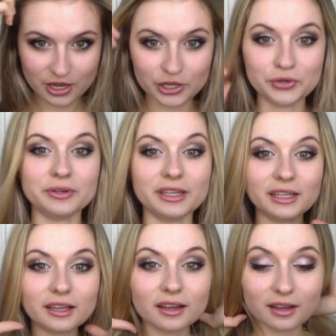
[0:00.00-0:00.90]

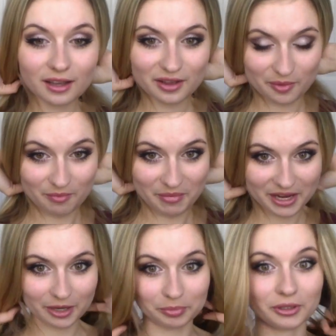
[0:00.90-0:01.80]
Younique
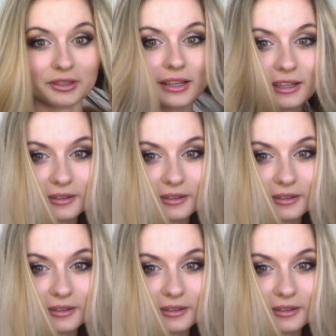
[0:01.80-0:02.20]
makeup look.